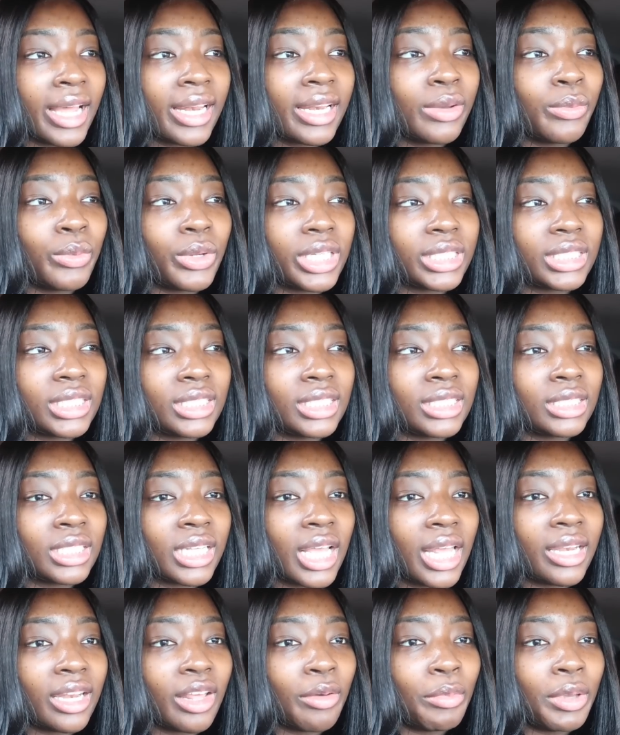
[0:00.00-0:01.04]
I didn't want it to just
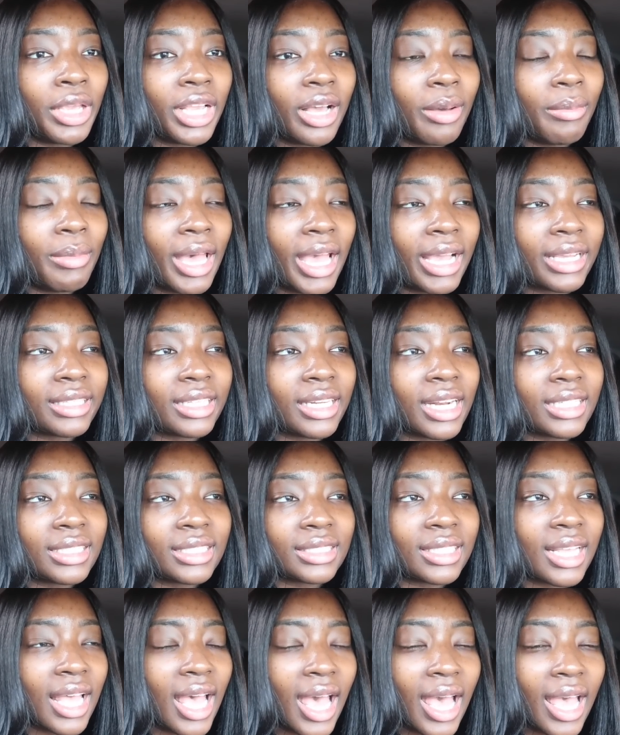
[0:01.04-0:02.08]
end up being a bag that I
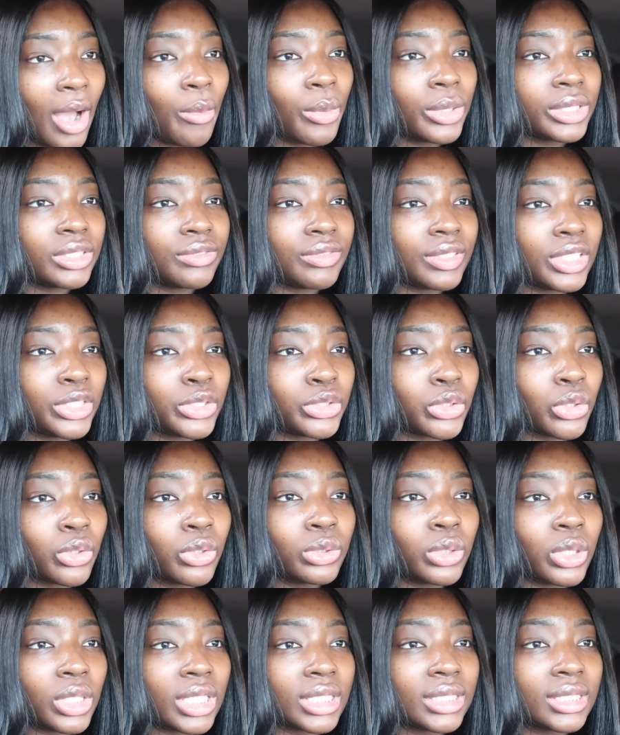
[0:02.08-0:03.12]
just had. I wasn't really
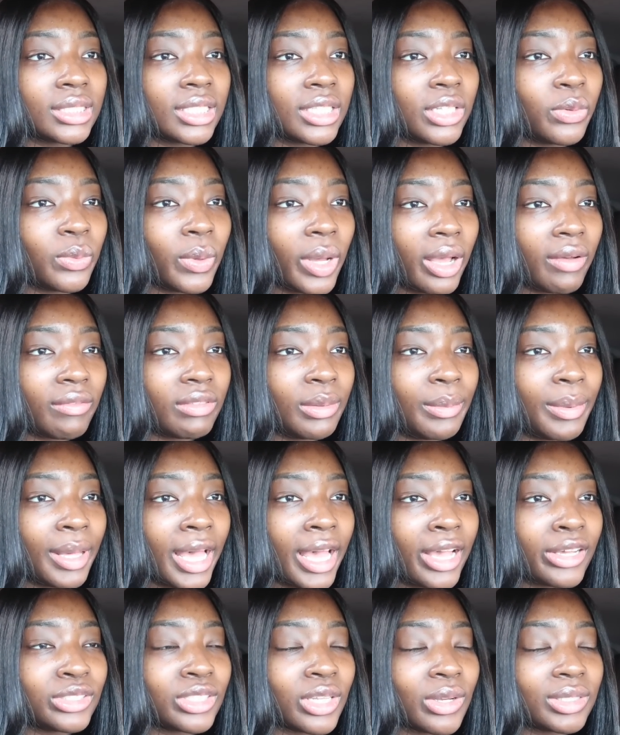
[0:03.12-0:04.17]
sold on the silhouette of the
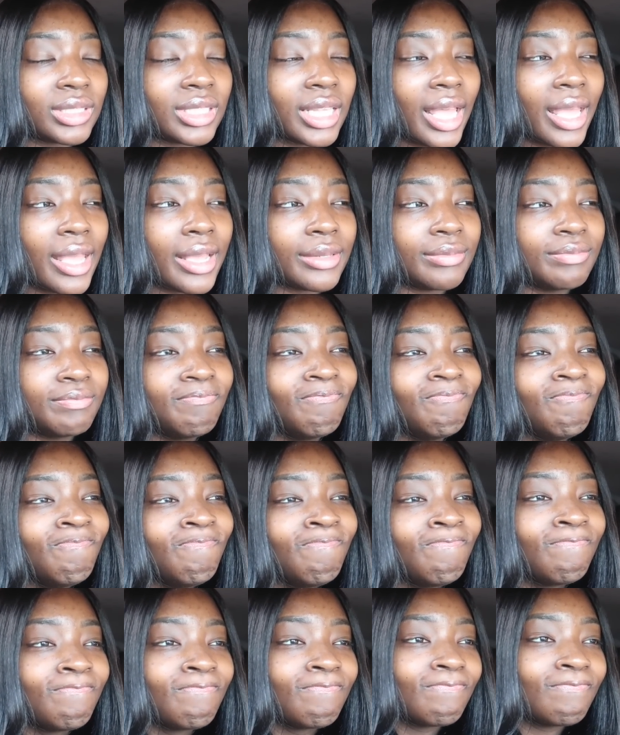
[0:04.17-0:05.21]
bag, so I was like,
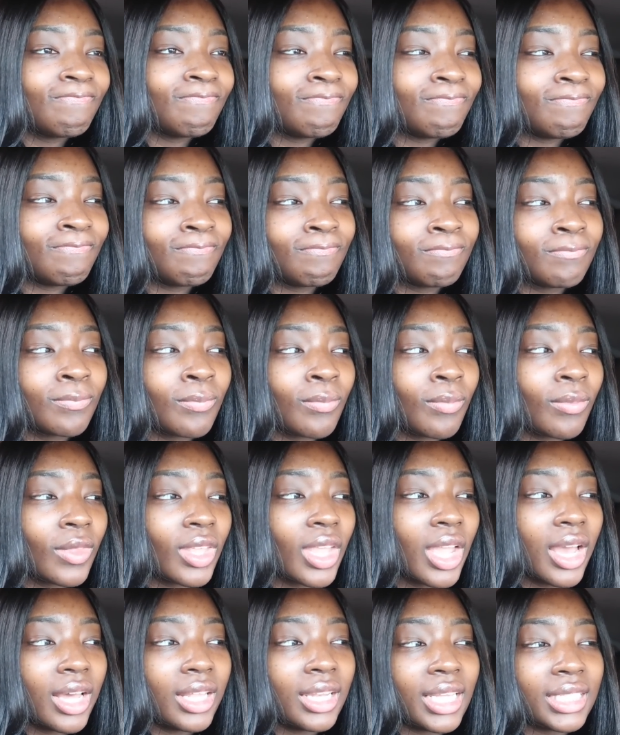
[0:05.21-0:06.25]

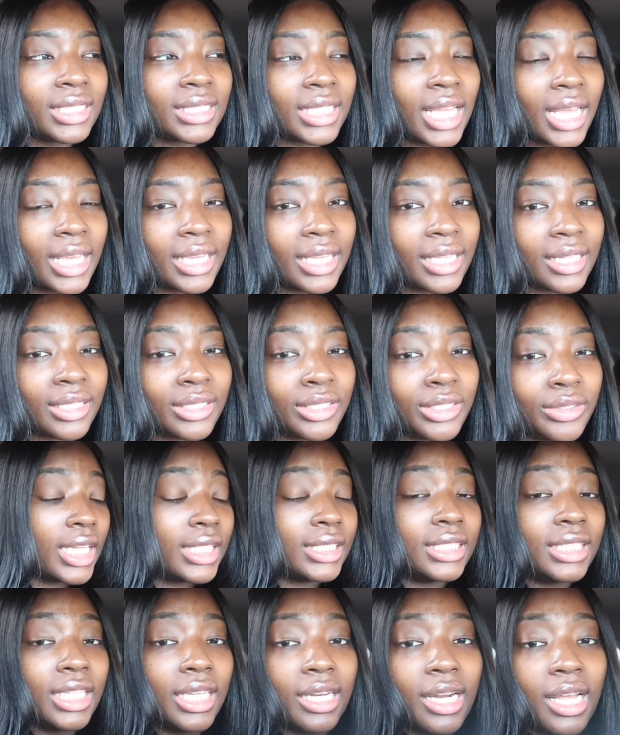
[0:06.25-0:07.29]
mm, let's not get it. I
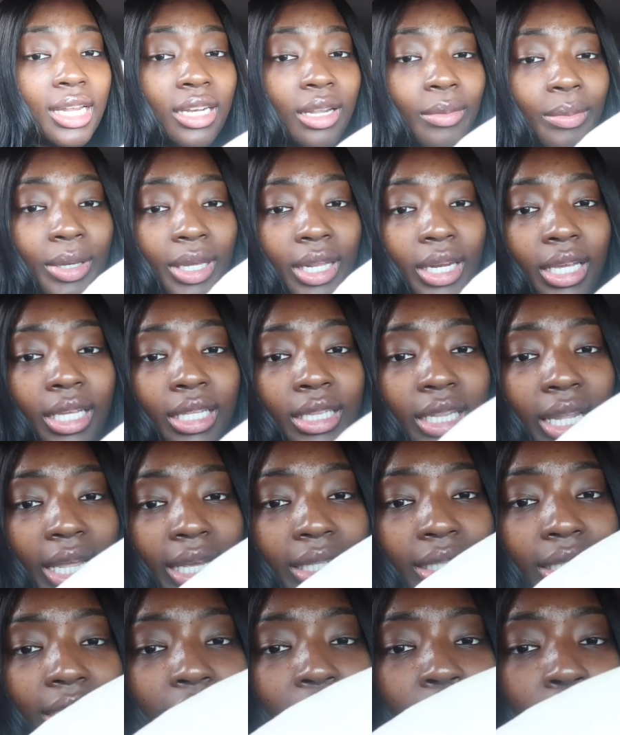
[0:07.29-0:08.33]
did end up getting
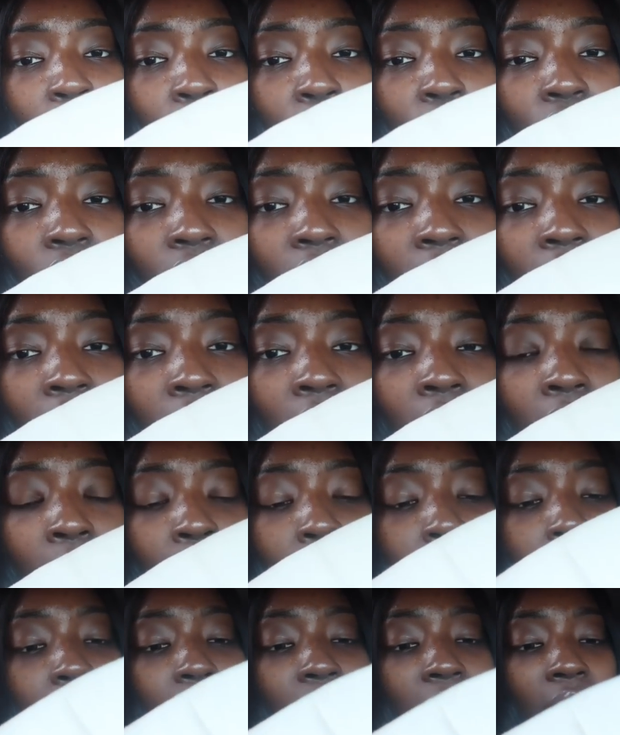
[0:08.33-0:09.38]
like these
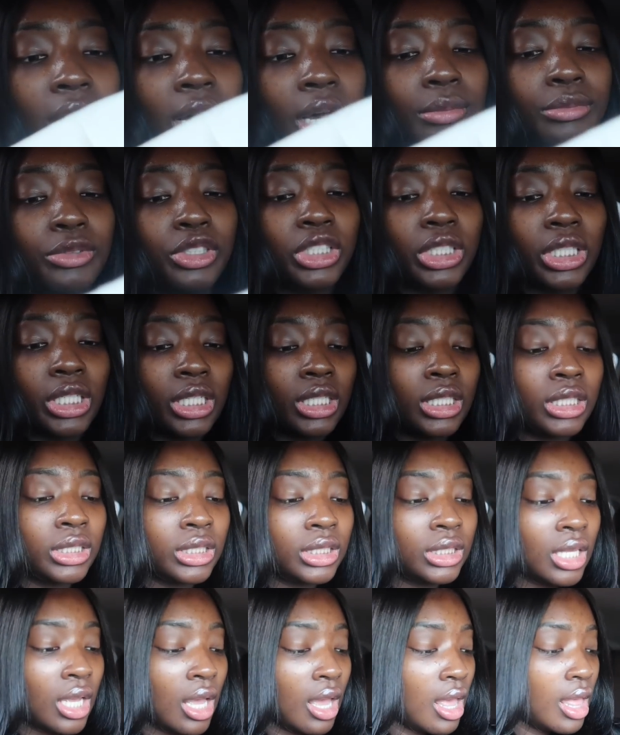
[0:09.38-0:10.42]
cream um,
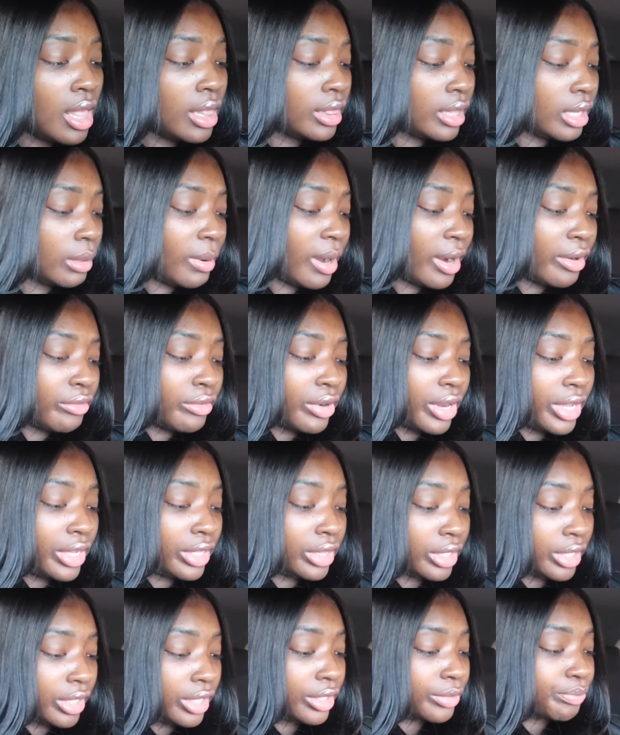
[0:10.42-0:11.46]
jeans. They're by
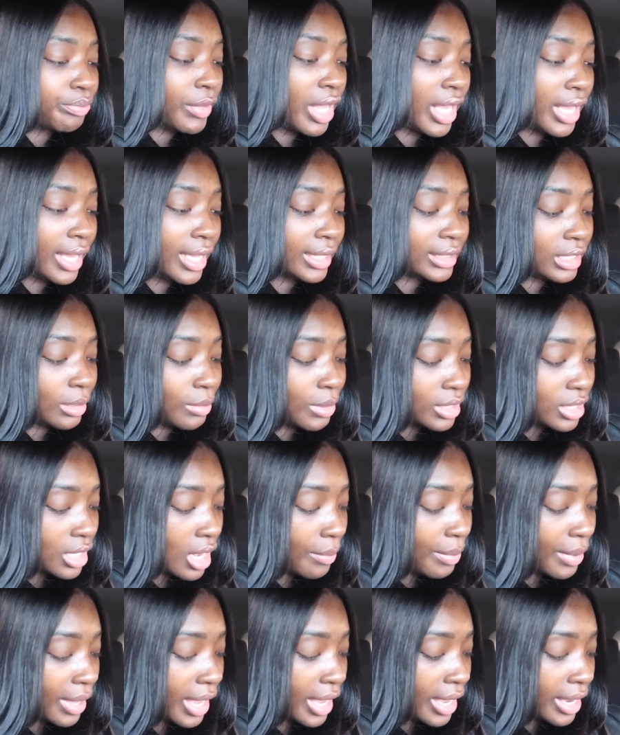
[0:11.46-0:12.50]
Ringer. And guess how much
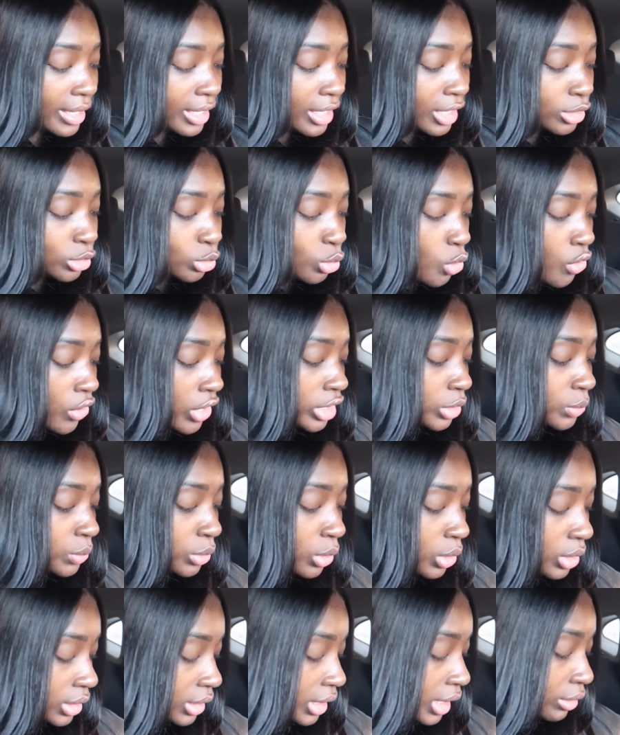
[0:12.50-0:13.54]
I paid? Because the orange was
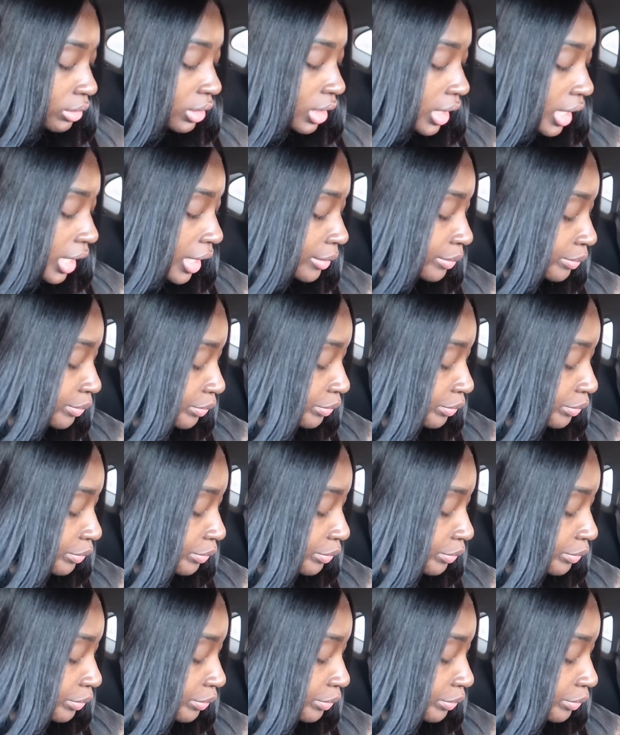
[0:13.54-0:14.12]
on sale today.